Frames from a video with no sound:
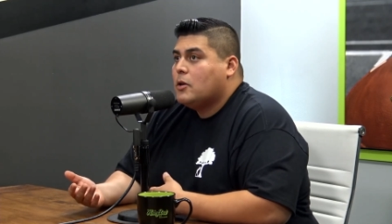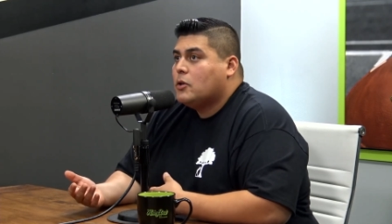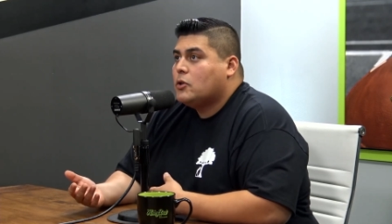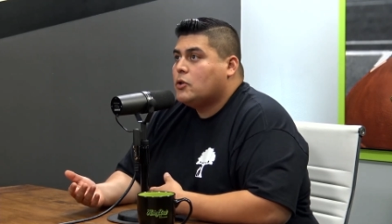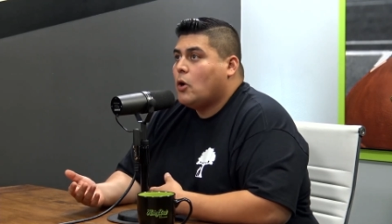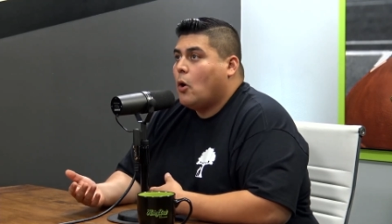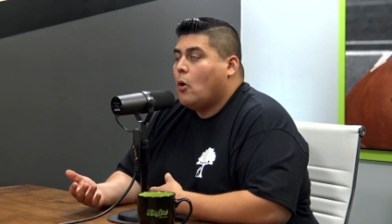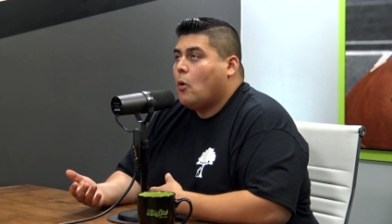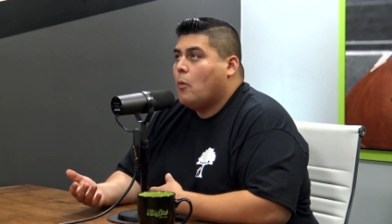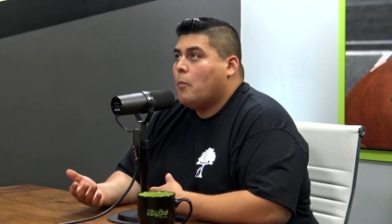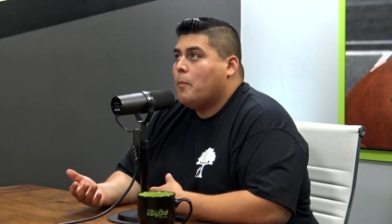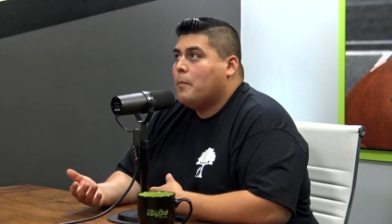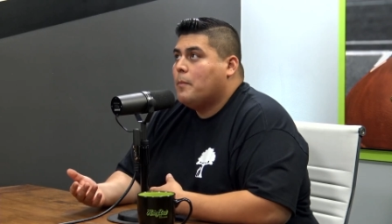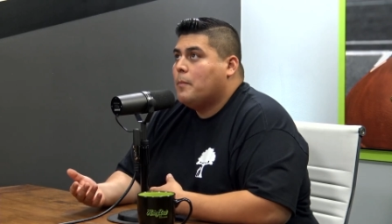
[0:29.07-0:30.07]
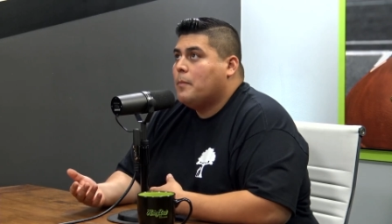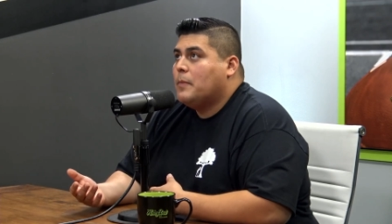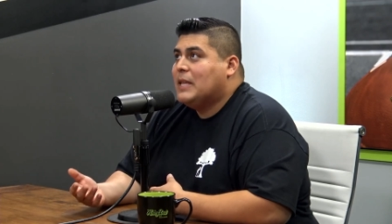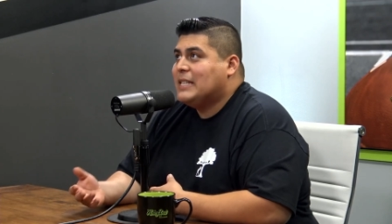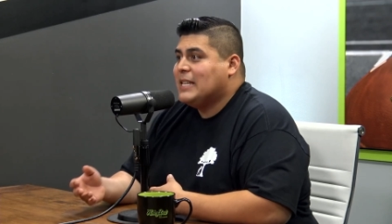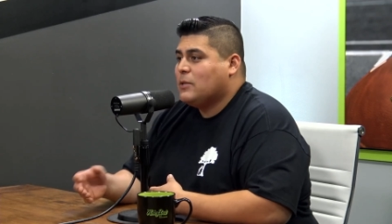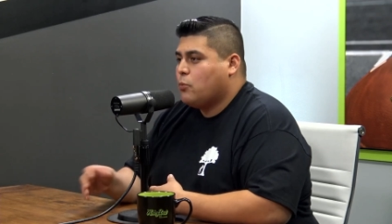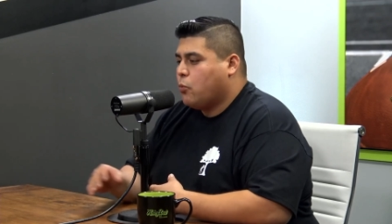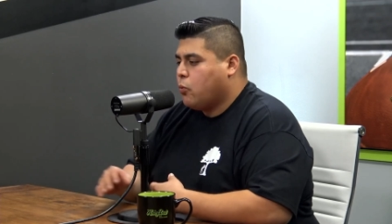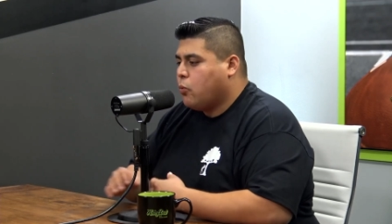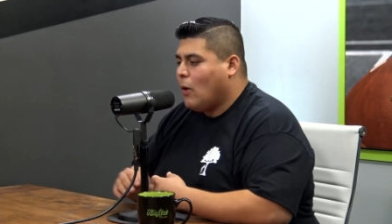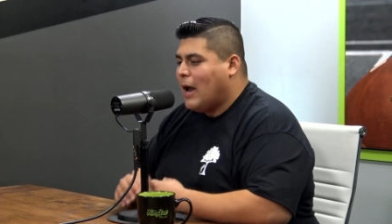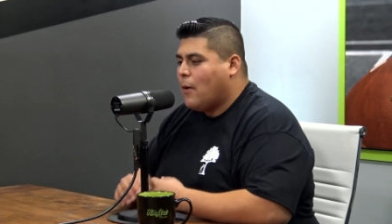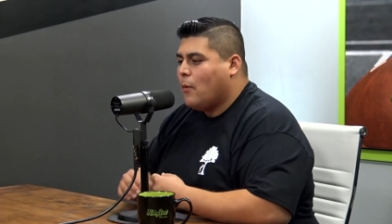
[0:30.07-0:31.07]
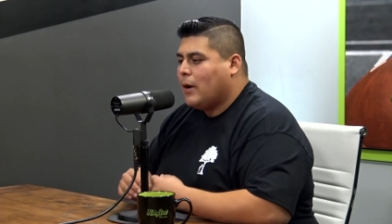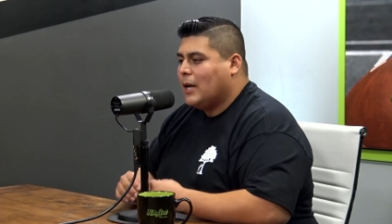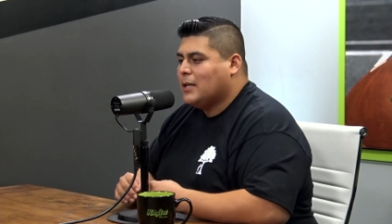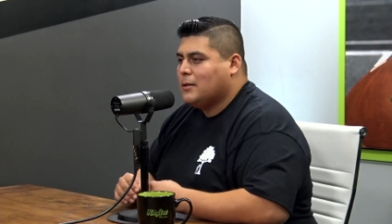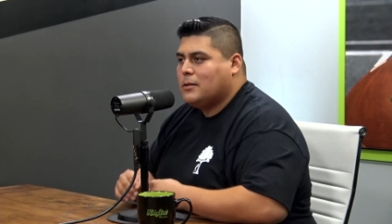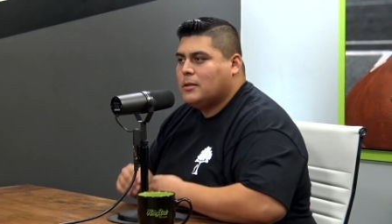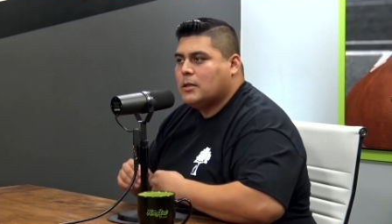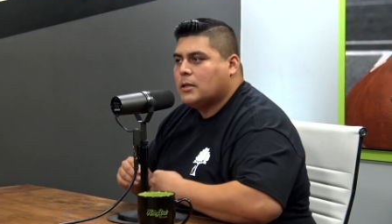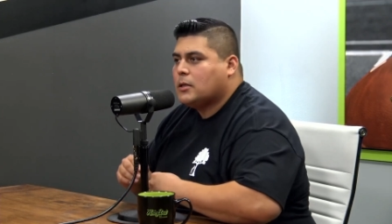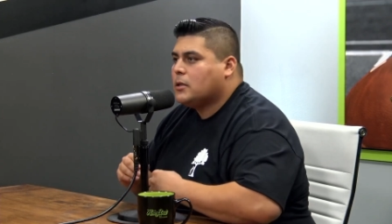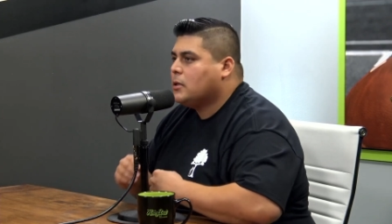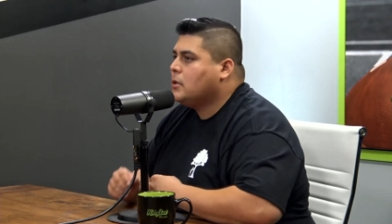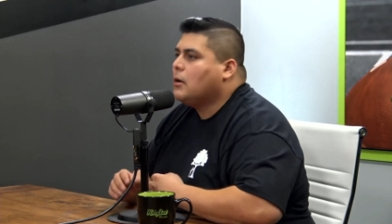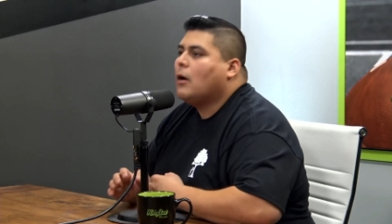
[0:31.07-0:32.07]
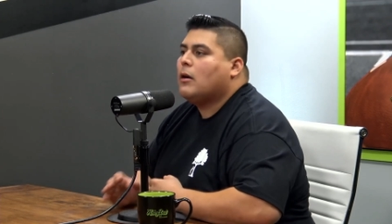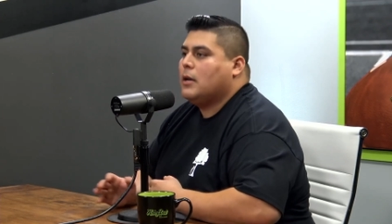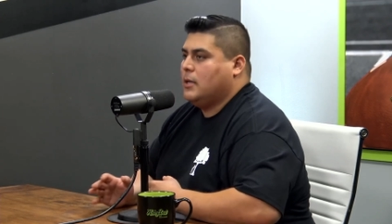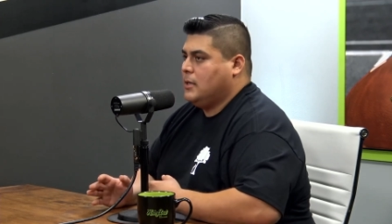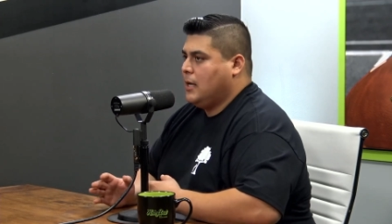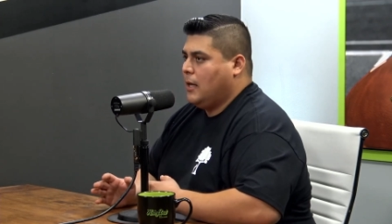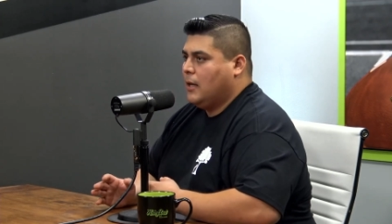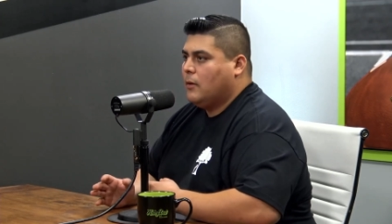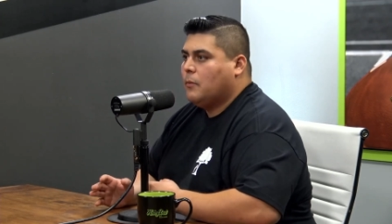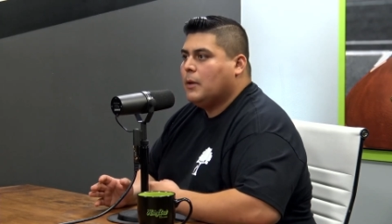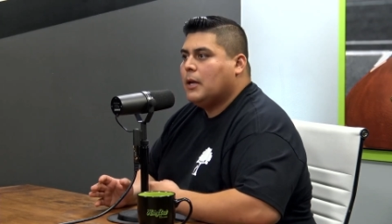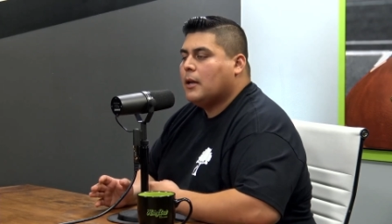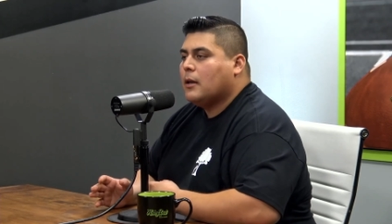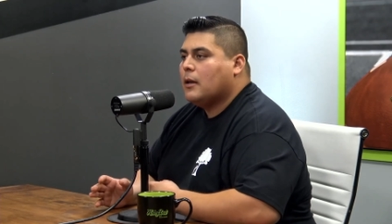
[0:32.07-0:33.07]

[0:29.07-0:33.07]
So this is right when I just started selling weed.